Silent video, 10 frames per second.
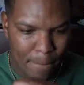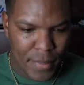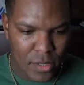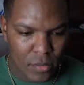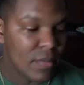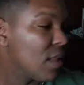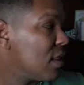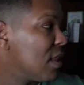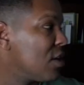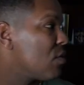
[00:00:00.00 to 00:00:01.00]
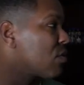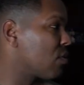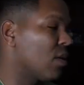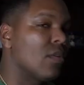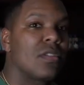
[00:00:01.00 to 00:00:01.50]
Boom. Then you
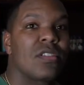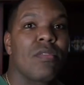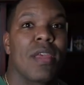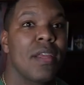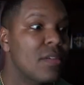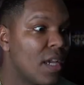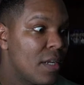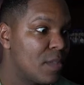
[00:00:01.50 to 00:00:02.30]
throw. So the hitter's kind